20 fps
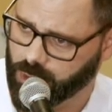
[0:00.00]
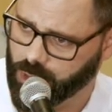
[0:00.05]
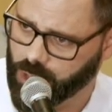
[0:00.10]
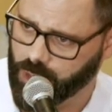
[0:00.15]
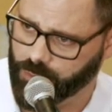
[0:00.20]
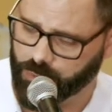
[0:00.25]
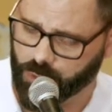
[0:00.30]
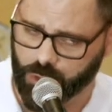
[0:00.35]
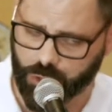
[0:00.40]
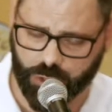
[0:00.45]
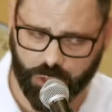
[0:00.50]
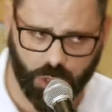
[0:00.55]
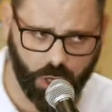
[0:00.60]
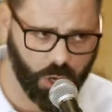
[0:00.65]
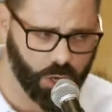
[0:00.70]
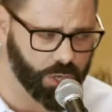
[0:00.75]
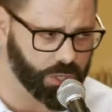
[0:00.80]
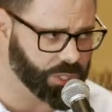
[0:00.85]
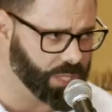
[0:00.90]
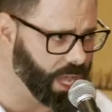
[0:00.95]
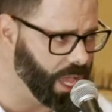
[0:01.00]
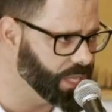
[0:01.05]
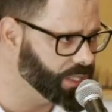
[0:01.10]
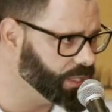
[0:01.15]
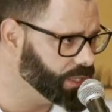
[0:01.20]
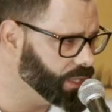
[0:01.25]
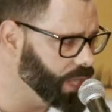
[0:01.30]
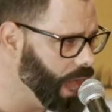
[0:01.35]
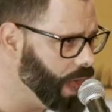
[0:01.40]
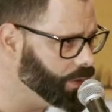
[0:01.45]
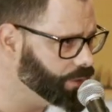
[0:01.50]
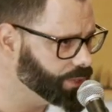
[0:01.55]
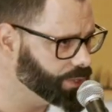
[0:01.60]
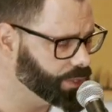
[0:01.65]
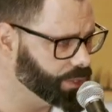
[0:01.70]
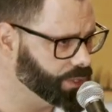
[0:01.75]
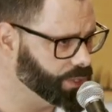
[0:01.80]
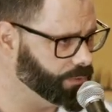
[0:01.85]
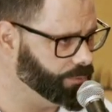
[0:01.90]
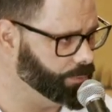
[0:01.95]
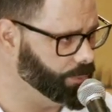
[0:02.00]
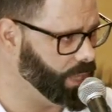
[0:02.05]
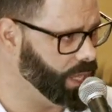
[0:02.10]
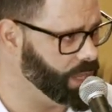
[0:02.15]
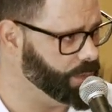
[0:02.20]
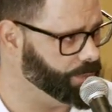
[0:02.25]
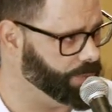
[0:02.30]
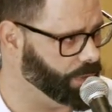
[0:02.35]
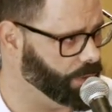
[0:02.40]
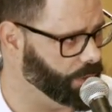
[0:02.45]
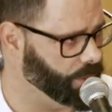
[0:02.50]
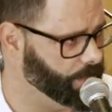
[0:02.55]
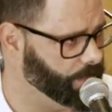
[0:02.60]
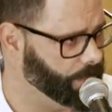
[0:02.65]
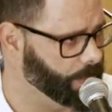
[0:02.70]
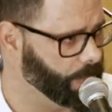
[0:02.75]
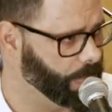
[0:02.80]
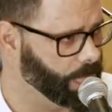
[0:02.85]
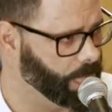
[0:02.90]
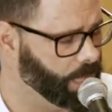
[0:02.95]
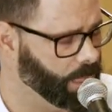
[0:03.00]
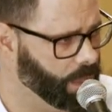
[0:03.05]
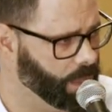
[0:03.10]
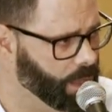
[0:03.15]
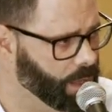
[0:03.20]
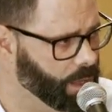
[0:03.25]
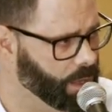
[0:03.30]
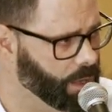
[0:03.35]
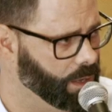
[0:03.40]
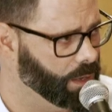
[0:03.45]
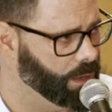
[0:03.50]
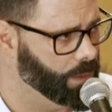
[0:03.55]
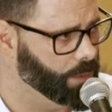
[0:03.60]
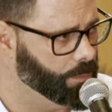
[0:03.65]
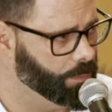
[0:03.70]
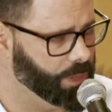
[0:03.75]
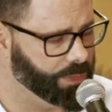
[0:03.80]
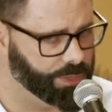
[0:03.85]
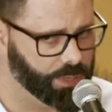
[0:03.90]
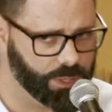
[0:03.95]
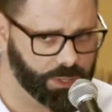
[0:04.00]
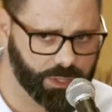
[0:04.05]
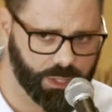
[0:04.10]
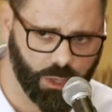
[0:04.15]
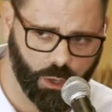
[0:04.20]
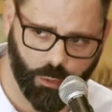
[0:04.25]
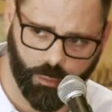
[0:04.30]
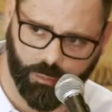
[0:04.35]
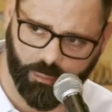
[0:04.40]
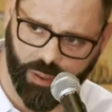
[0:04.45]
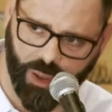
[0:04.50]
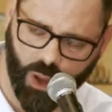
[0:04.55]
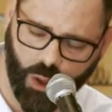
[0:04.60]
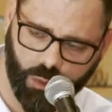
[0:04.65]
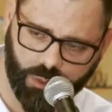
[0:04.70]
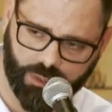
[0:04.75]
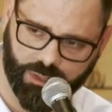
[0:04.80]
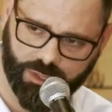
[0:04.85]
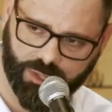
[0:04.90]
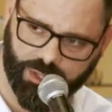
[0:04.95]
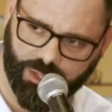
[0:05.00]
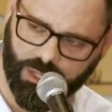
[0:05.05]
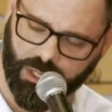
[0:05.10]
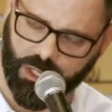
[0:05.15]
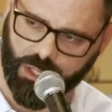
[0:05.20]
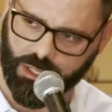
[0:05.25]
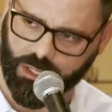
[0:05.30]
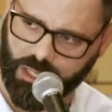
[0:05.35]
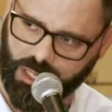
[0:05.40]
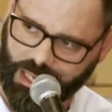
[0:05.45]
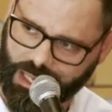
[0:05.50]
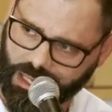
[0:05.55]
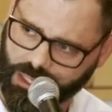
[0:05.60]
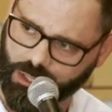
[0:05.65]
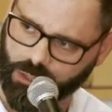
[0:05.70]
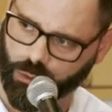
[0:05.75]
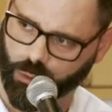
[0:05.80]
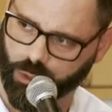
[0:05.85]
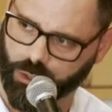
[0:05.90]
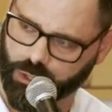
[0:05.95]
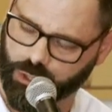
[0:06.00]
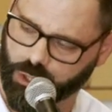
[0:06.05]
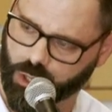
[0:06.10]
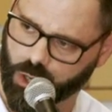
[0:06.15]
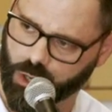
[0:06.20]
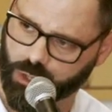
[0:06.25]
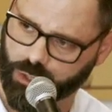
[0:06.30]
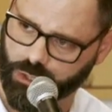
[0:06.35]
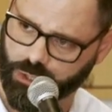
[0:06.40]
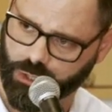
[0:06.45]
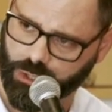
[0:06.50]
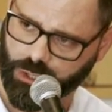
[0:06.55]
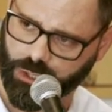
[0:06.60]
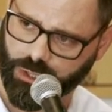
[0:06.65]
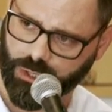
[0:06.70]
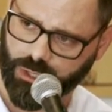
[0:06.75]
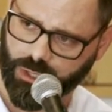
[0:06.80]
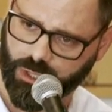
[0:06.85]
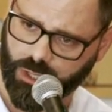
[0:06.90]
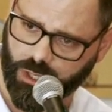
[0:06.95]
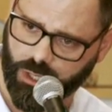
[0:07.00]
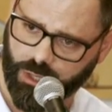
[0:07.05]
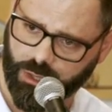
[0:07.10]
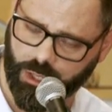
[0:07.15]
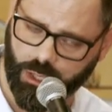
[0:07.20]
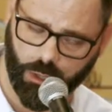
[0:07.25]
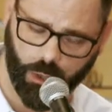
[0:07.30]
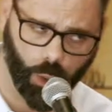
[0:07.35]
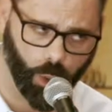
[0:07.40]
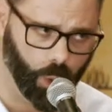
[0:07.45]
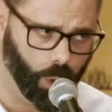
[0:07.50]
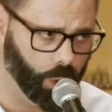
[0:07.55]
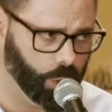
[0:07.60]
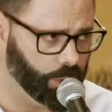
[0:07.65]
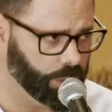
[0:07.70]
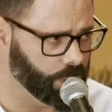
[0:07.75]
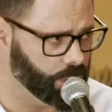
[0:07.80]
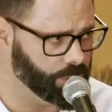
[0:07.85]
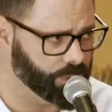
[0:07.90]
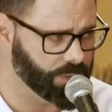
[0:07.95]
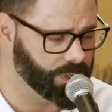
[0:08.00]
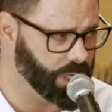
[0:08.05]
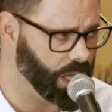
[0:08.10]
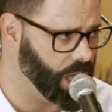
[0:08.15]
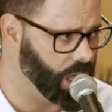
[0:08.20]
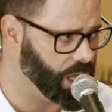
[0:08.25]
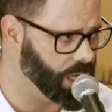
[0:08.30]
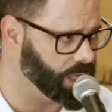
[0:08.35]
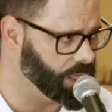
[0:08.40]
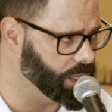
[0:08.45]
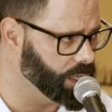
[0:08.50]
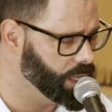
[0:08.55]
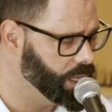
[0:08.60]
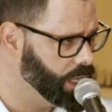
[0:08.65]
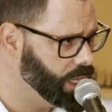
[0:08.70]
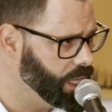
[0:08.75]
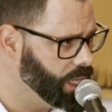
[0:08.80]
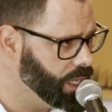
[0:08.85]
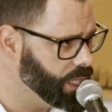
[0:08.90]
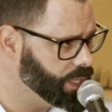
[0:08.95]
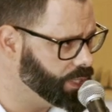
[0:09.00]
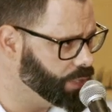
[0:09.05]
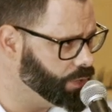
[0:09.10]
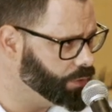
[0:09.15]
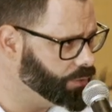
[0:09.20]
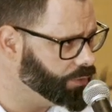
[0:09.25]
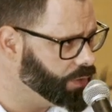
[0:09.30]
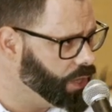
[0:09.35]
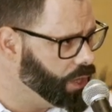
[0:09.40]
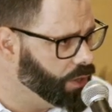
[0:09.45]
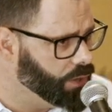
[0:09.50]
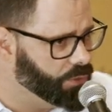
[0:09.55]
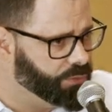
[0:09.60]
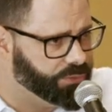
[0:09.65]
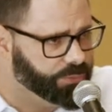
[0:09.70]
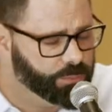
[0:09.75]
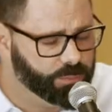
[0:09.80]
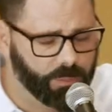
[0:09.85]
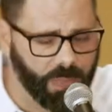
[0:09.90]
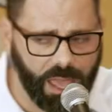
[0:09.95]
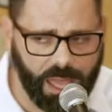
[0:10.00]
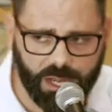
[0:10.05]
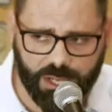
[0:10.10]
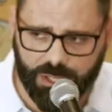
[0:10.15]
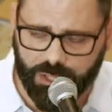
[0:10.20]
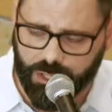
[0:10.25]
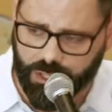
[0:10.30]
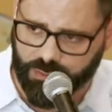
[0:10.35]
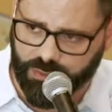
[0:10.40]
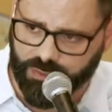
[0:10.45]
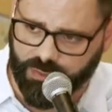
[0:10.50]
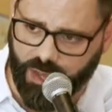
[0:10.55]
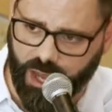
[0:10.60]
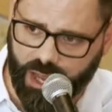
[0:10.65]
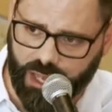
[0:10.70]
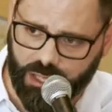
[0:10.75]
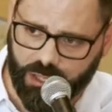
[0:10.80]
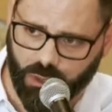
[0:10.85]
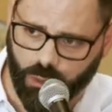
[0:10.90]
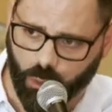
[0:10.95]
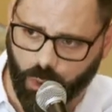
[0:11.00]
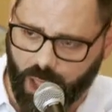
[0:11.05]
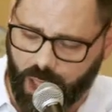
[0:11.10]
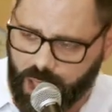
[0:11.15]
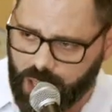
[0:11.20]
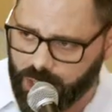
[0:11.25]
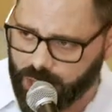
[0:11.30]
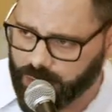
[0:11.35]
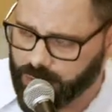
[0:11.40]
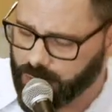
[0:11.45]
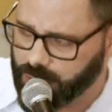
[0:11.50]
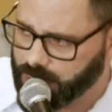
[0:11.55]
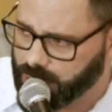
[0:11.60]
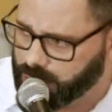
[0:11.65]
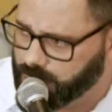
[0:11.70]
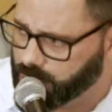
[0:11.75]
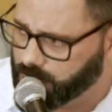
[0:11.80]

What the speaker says: If your church has thousands of people, but there's no potency in your church, then all you've done is you've managed to find a way to